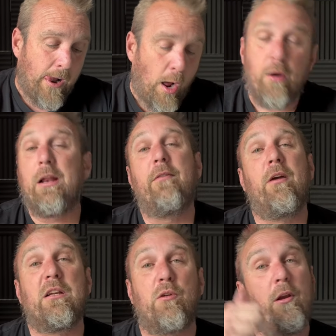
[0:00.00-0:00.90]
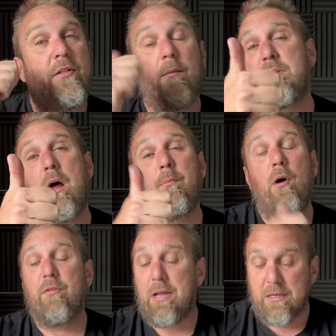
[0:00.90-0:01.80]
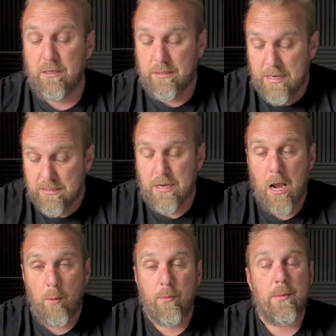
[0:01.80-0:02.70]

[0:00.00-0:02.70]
I'm going to give it a solid thumbs up. I think it's a decent album.